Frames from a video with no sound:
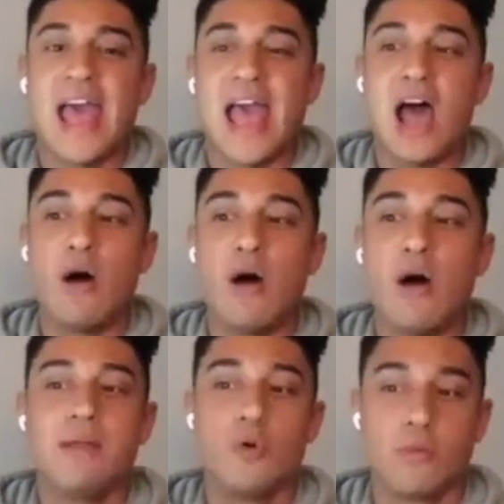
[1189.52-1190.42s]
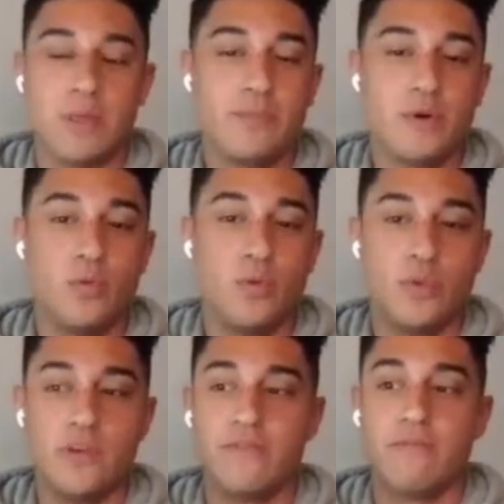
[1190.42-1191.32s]
how many more people would
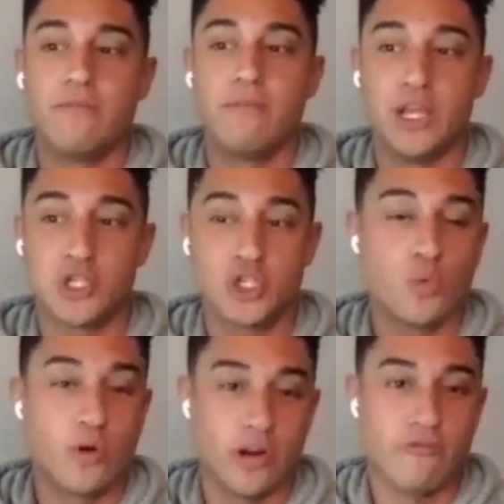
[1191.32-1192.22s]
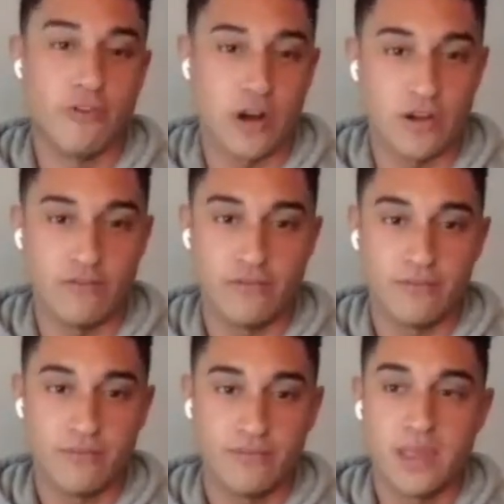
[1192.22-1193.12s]
we make sure we're in front of?
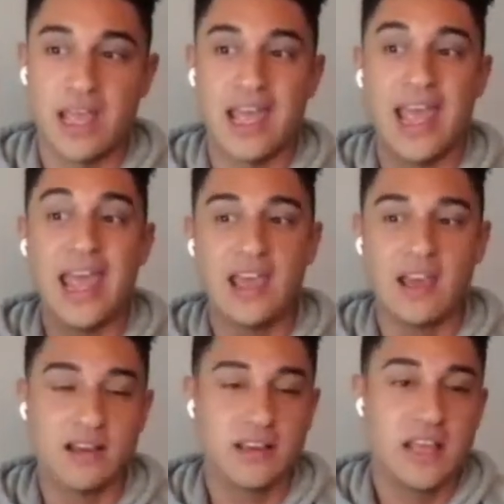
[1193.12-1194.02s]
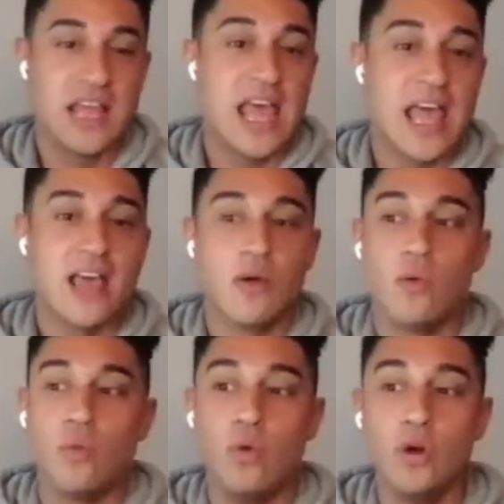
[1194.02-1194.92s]
And
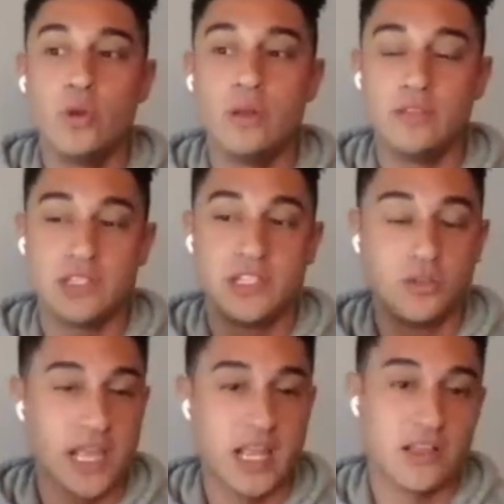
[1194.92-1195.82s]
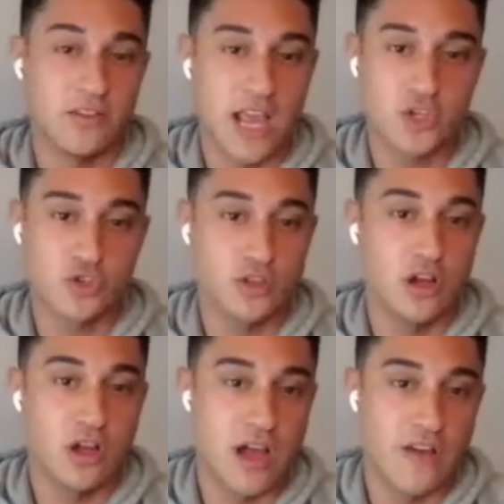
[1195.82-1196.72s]
would we still take an extra
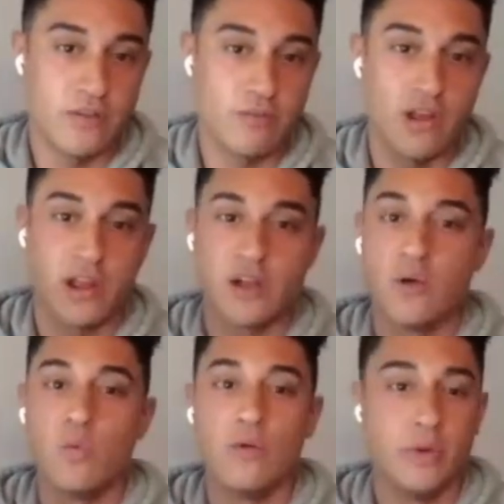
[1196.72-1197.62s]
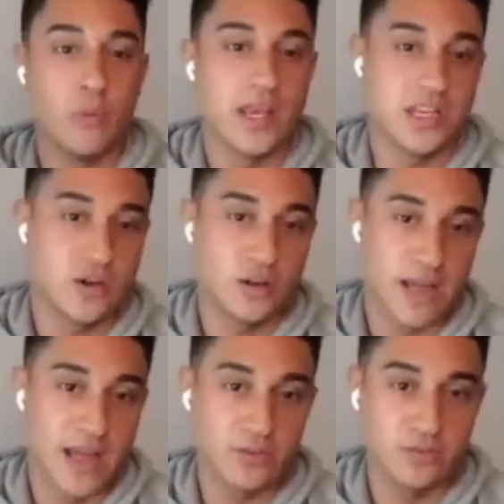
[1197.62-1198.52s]
long coffee break? Would we wait to go to the
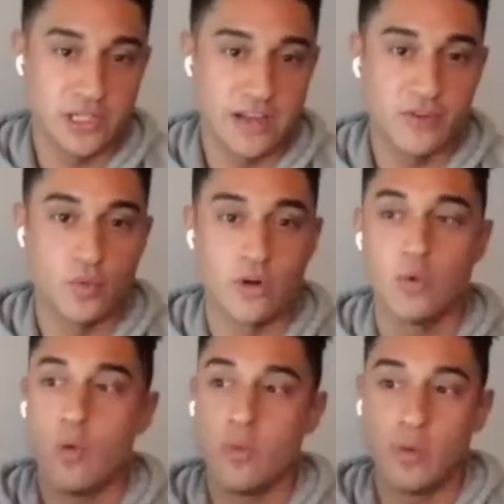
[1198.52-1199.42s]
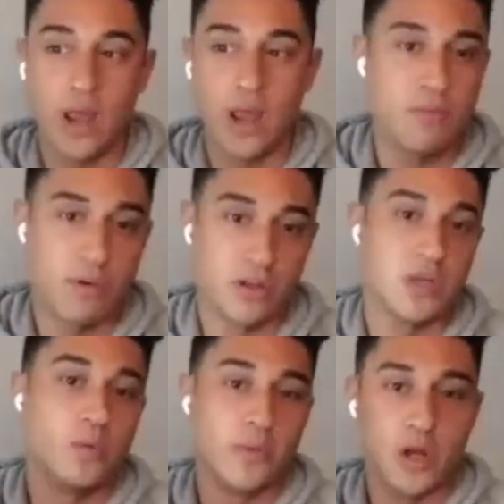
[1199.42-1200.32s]
bathroom till after work? Would we wake up early?
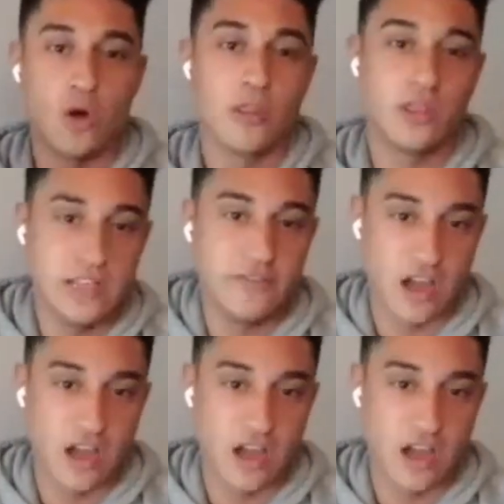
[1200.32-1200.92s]
Would we leave the